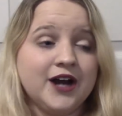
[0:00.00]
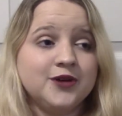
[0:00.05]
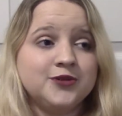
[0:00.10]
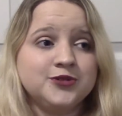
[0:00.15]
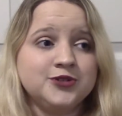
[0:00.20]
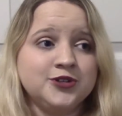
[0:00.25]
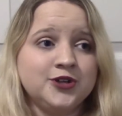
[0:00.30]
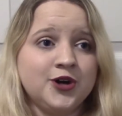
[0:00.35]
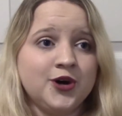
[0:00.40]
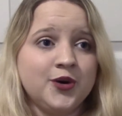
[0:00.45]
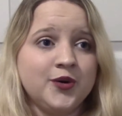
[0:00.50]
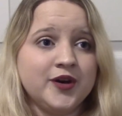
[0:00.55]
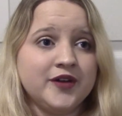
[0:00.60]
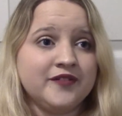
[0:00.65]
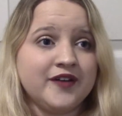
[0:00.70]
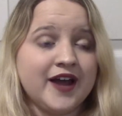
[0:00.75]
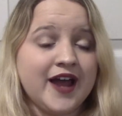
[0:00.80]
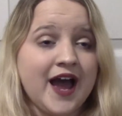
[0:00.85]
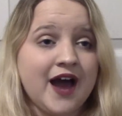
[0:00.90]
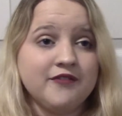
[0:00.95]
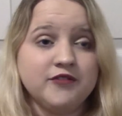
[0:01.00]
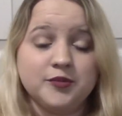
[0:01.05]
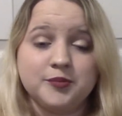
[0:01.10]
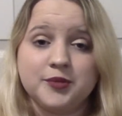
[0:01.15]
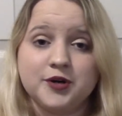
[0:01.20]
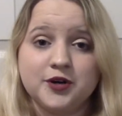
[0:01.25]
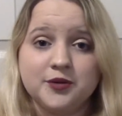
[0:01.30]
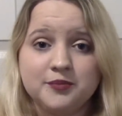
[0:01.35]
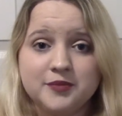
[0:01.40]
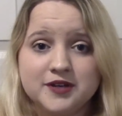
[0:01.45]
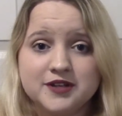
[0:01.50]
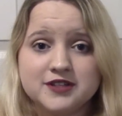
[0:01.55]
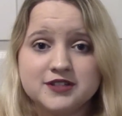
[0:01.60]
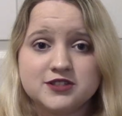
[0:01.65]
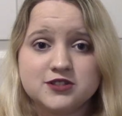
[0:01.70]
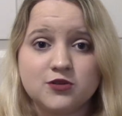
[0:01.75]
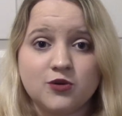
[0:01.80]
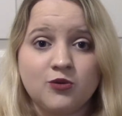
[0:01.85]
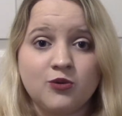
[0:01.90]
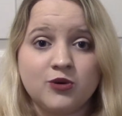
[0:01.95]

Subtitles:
don't know if I have a purpose